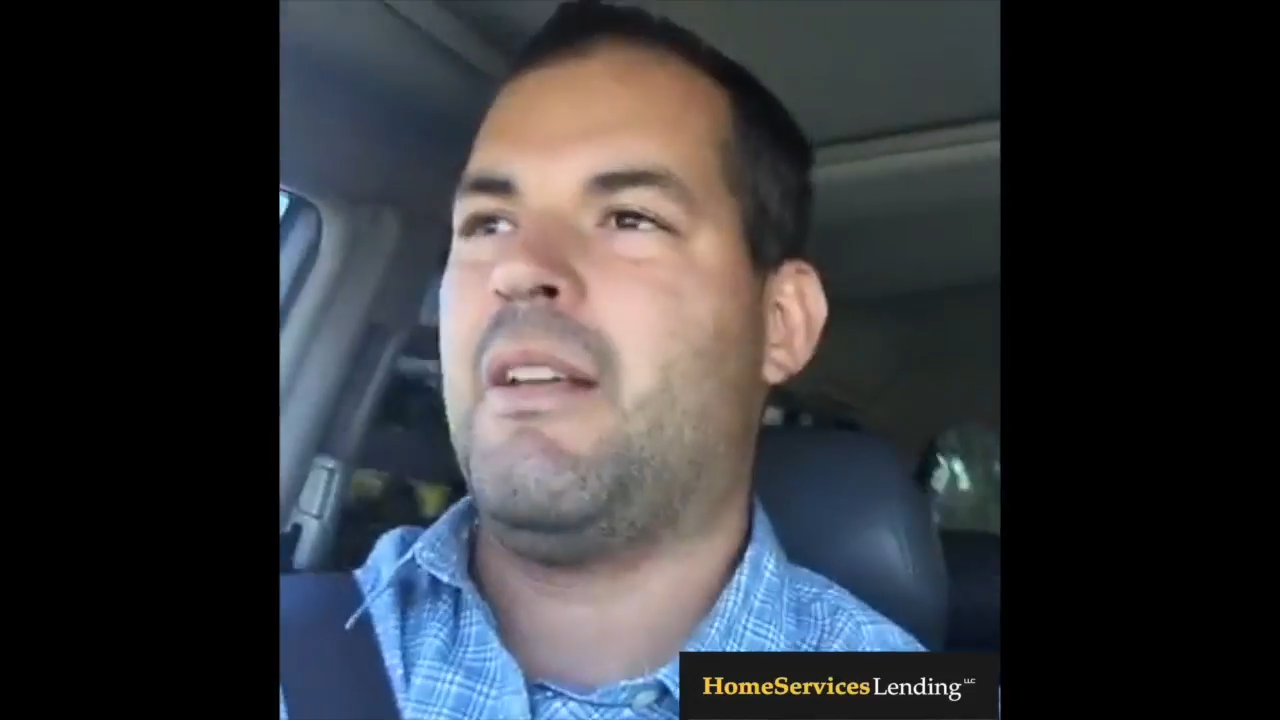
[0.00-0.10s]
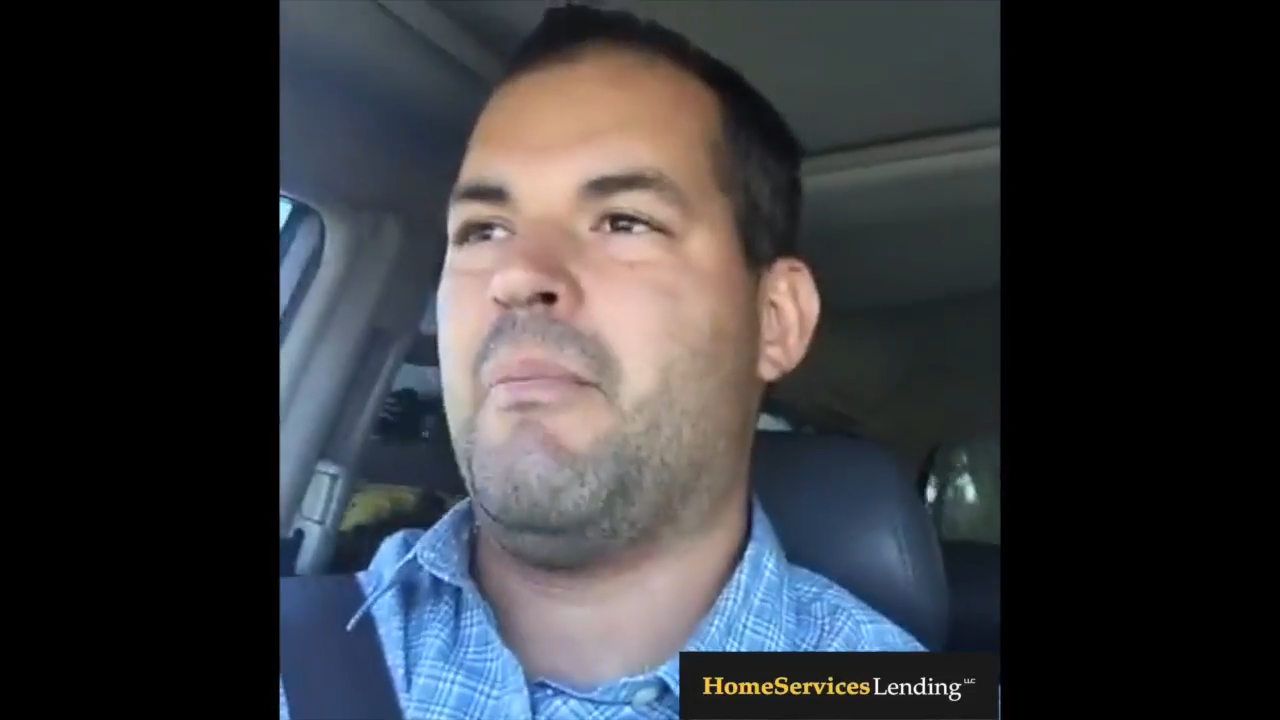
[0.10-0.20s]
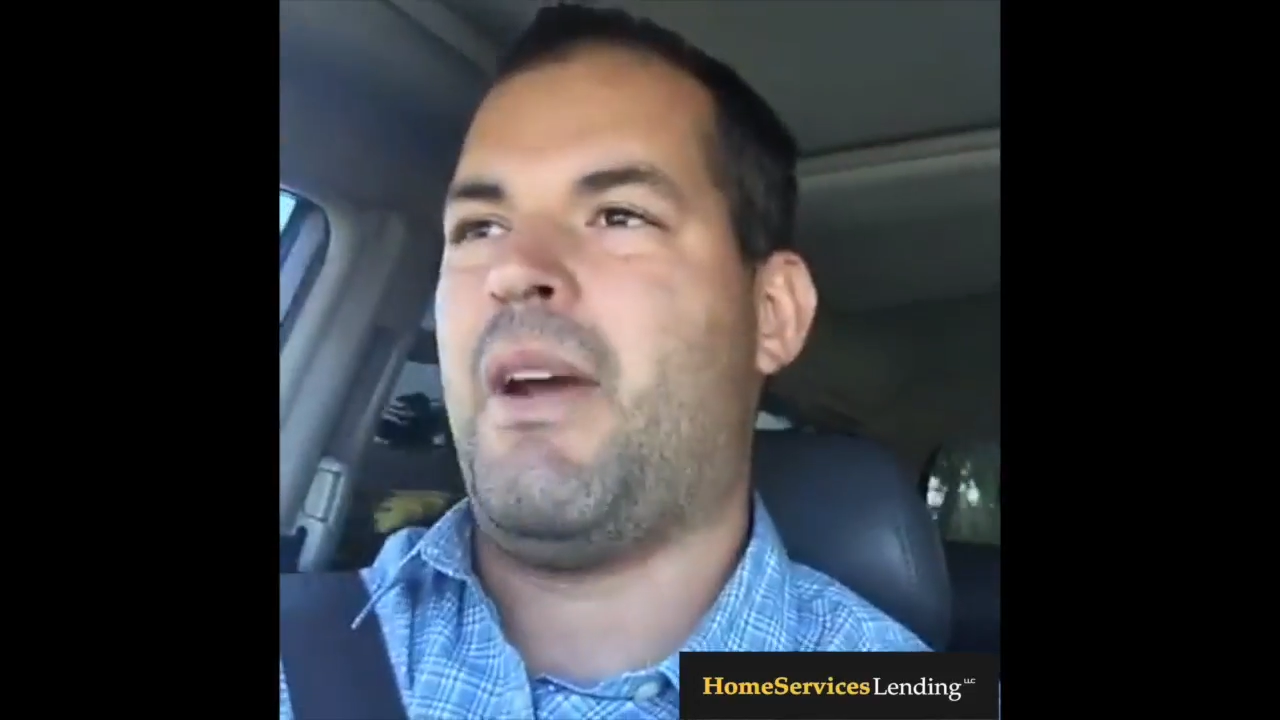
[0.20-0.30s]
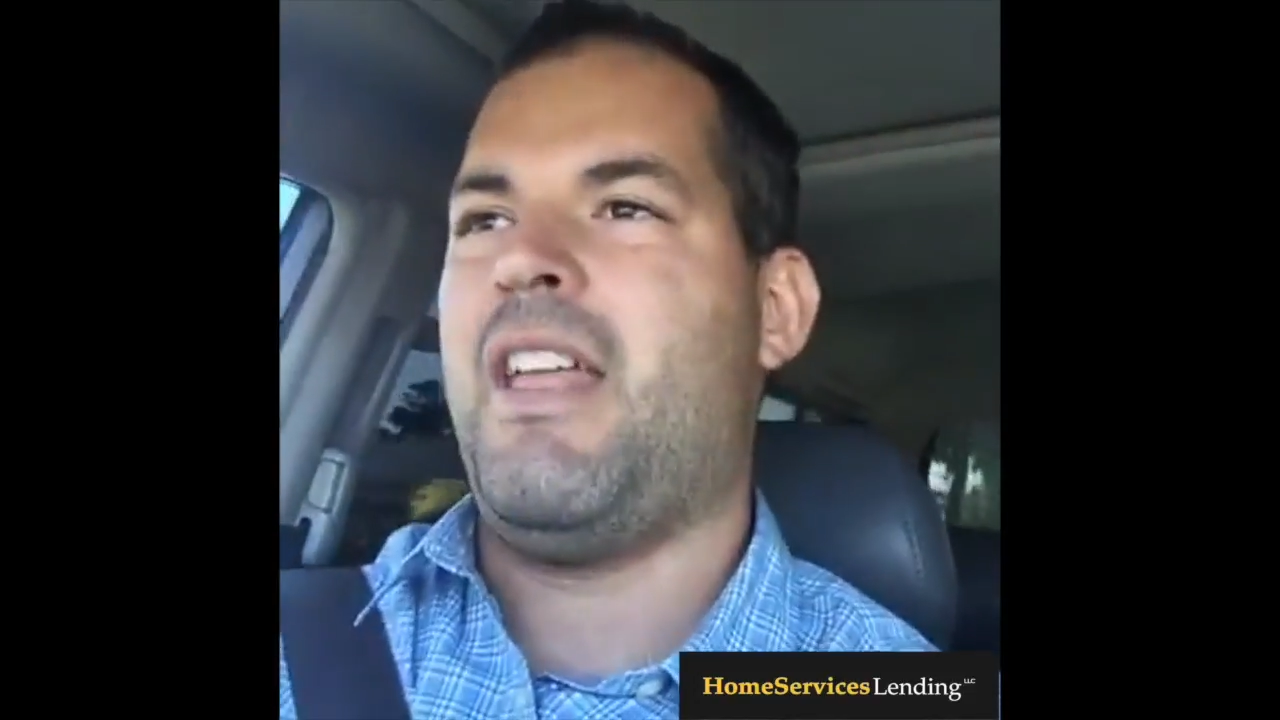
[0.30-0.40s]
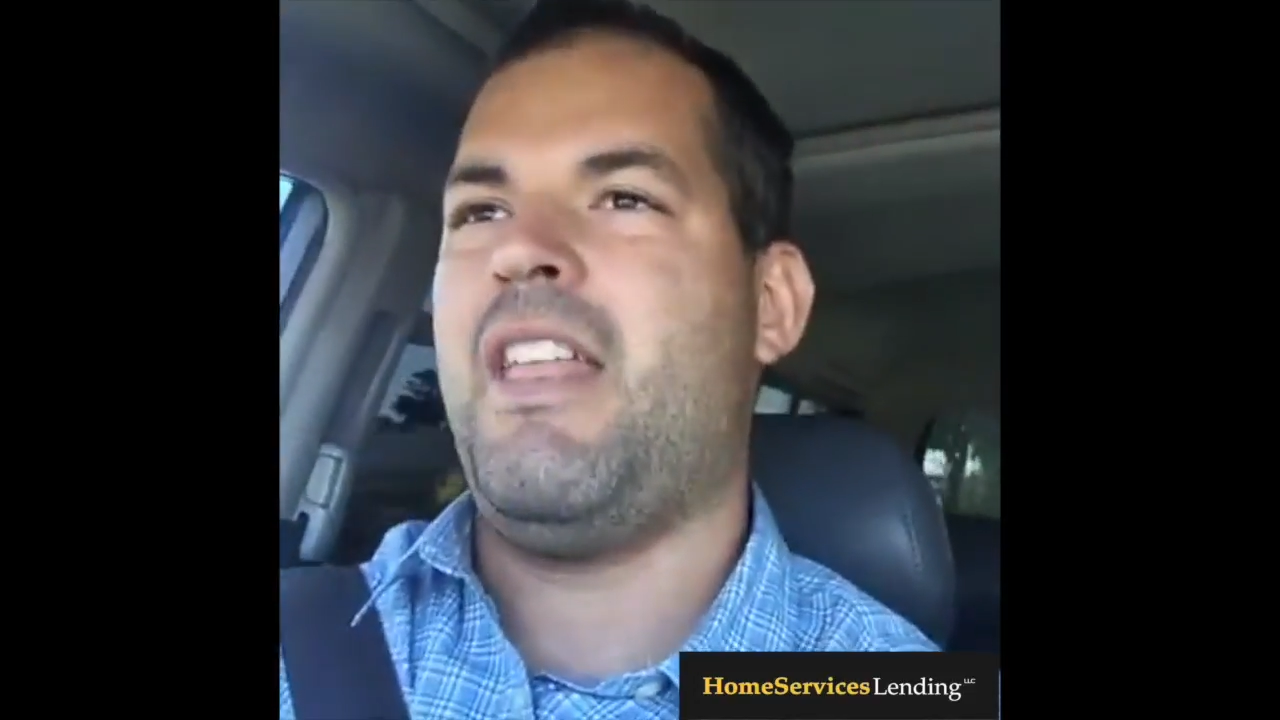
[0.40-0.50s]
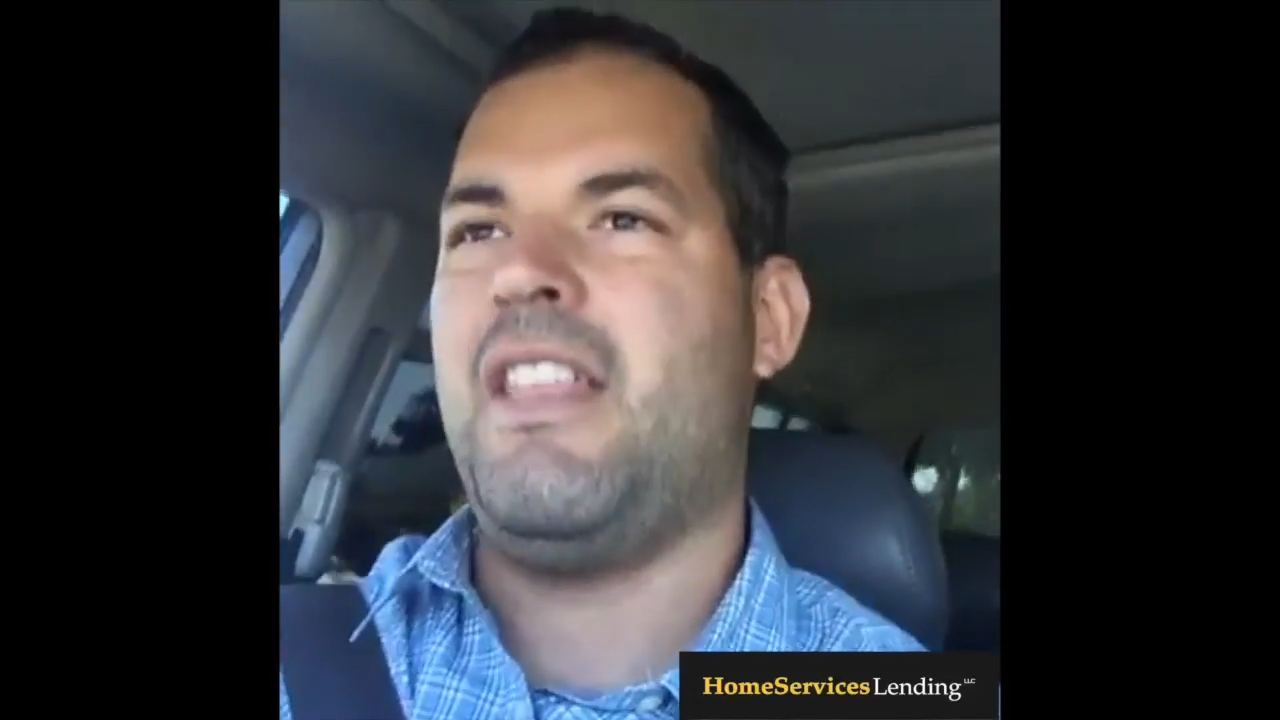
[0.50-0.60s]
by the